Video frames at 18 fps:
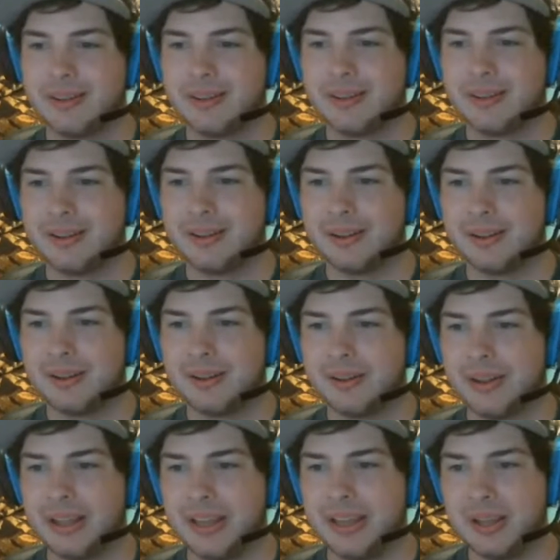Hear
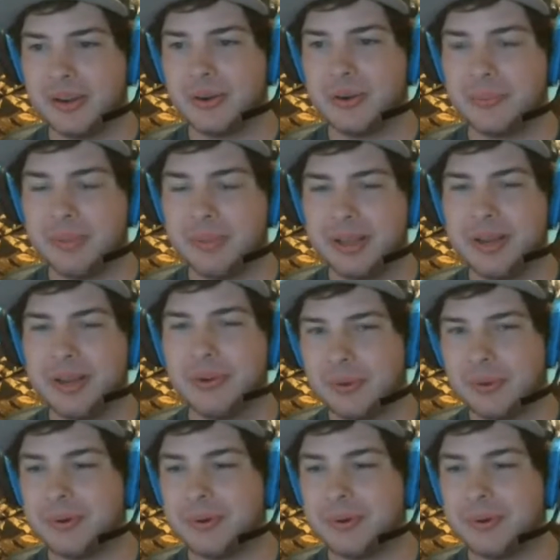me roar.